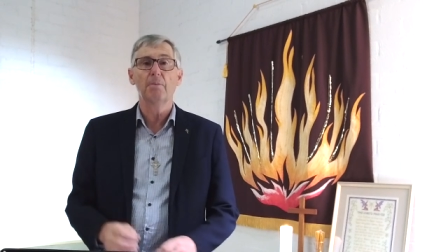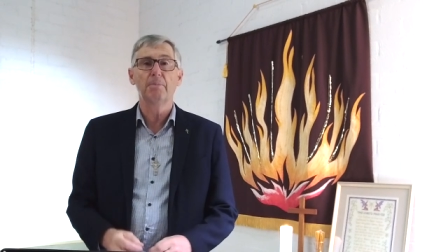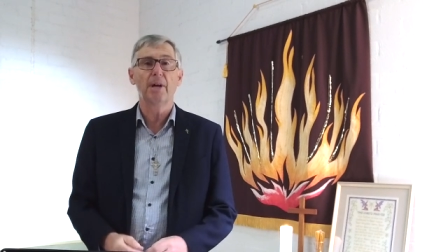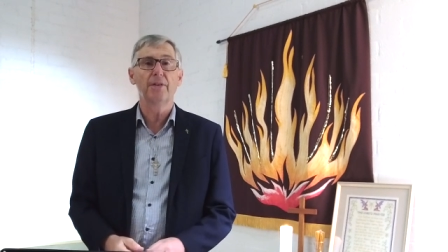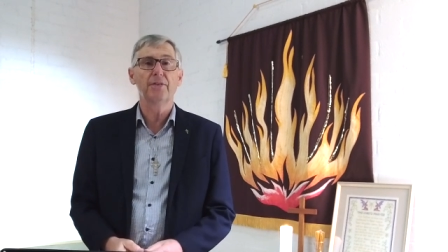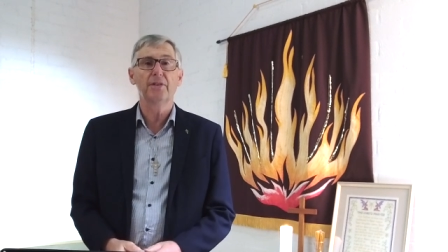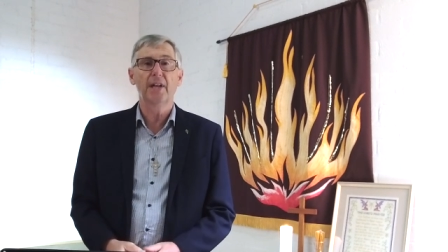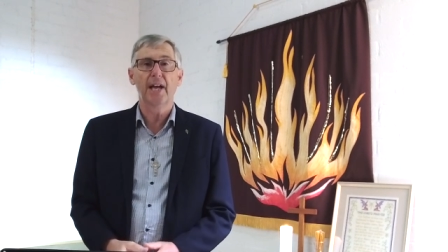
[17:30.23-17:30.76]

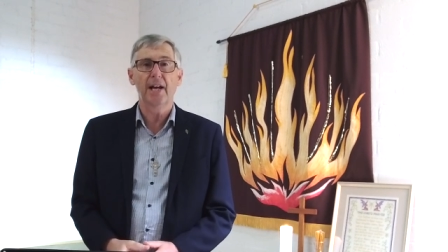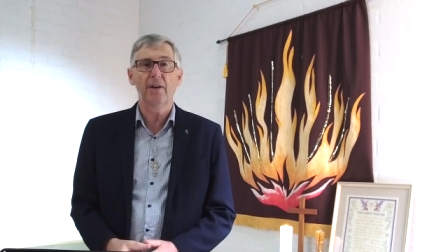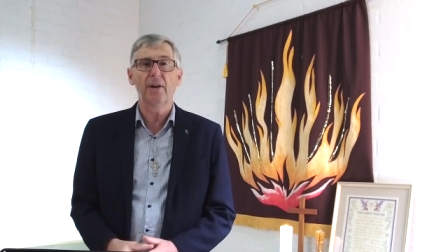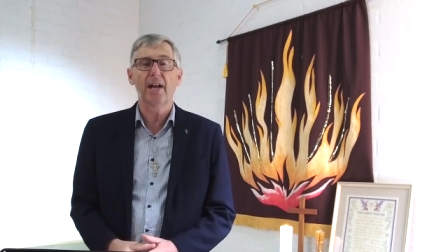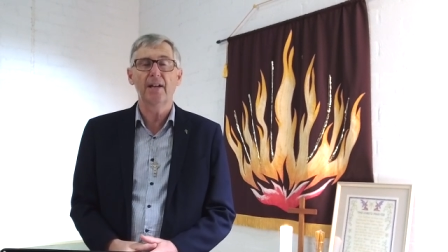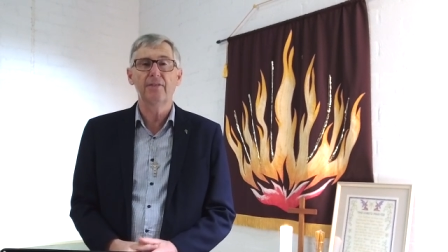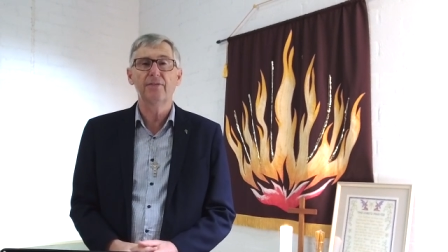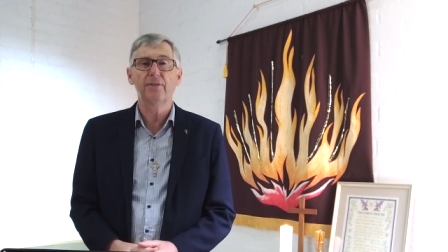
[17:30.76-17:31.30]
both now
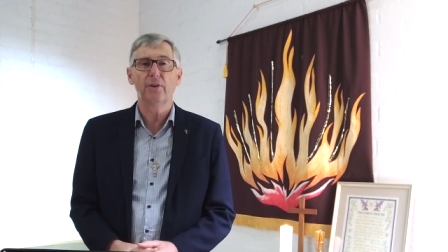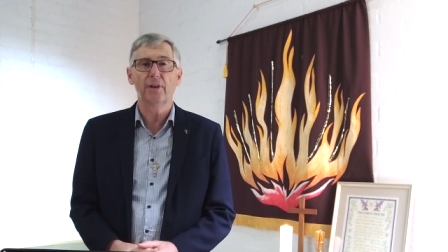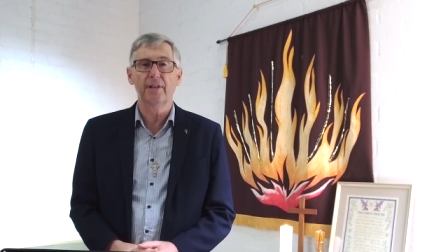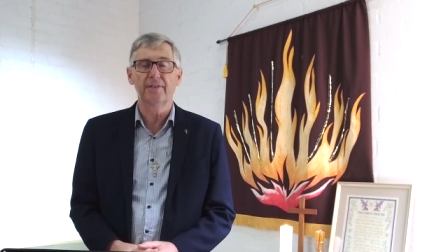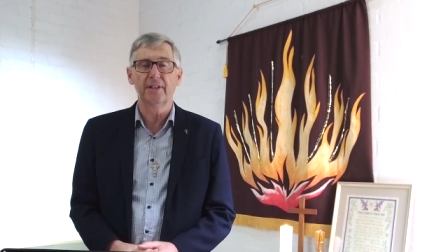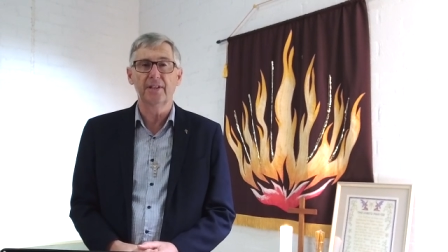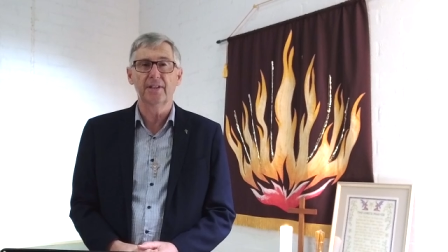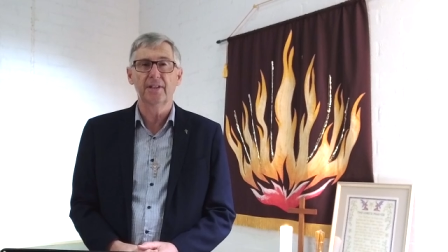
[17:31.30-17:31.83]
and
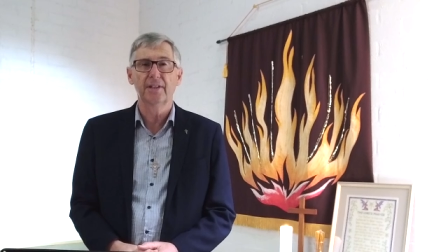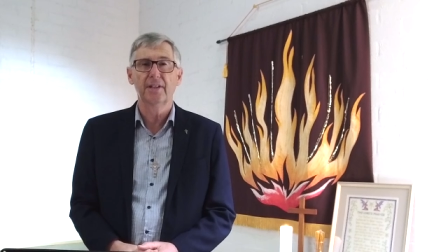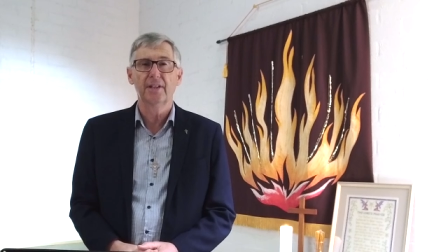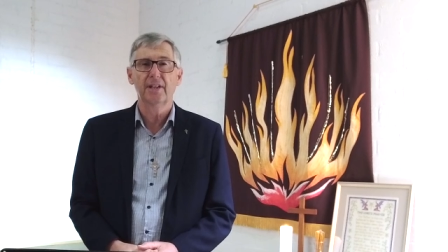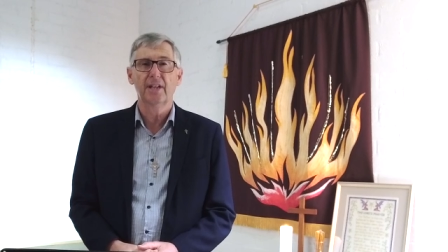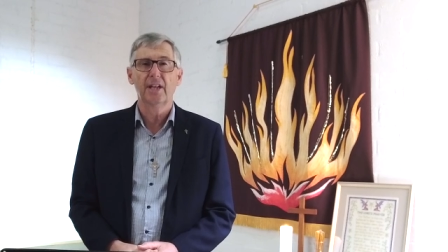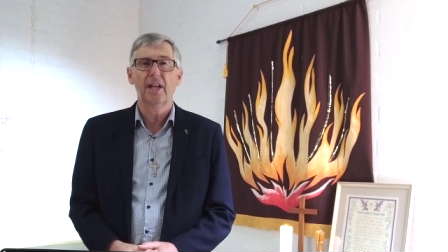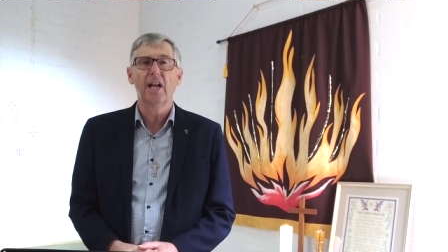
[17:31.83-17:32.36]
forever.
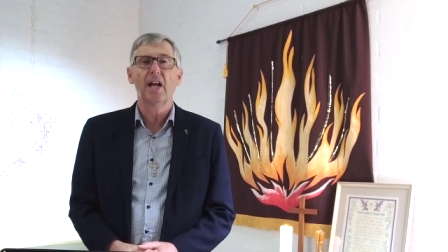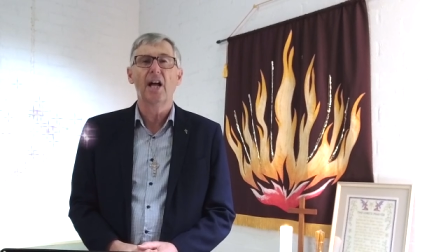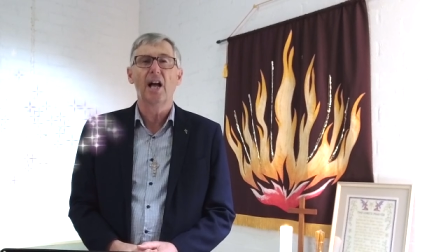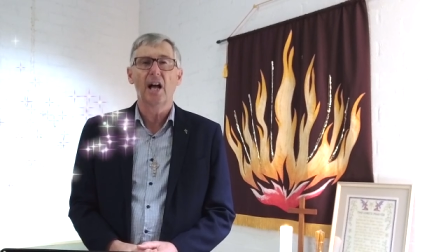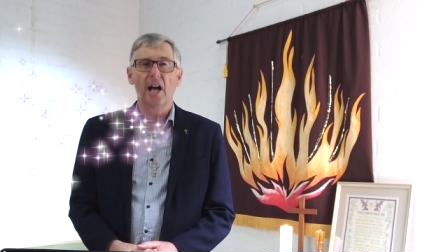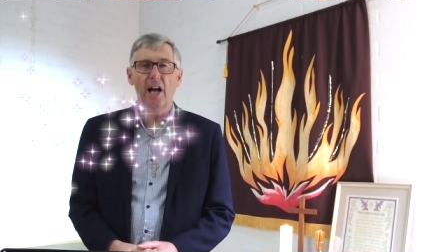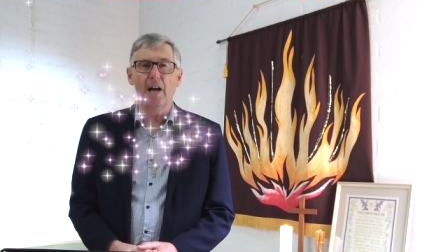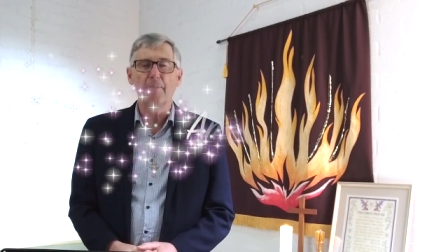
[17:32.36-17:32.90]

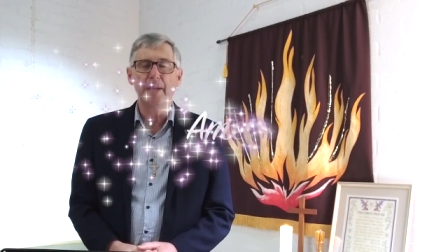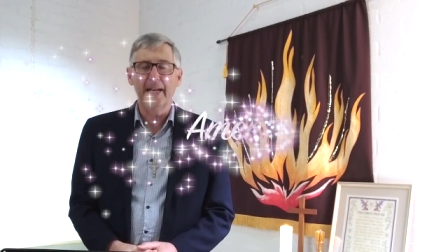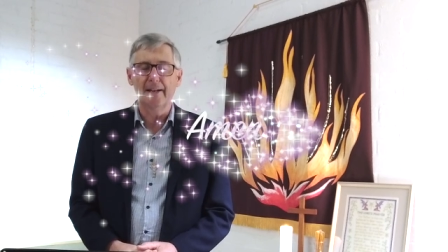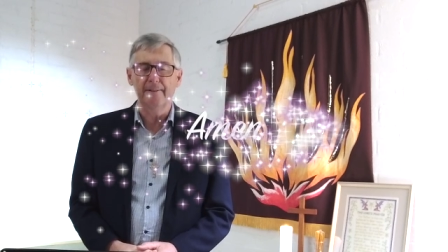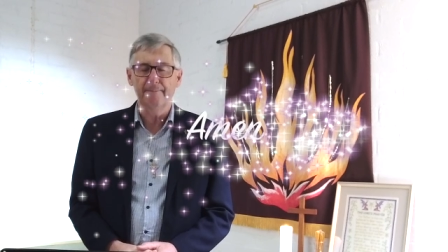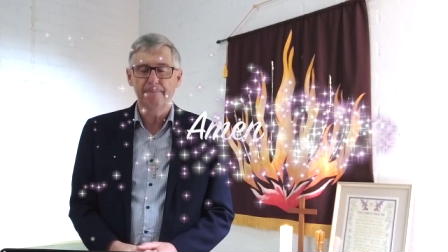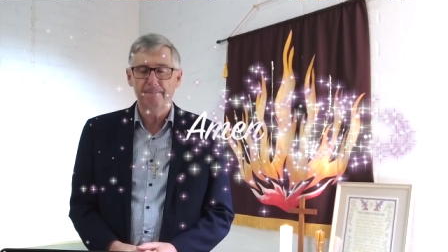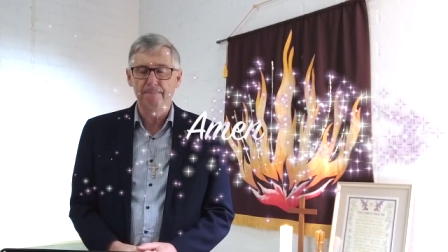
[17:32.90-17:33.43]

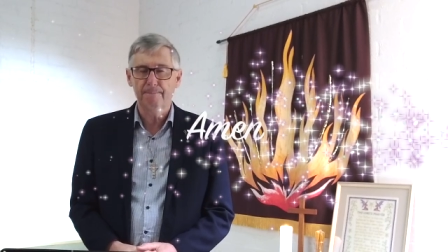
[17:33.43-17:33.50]
Amen.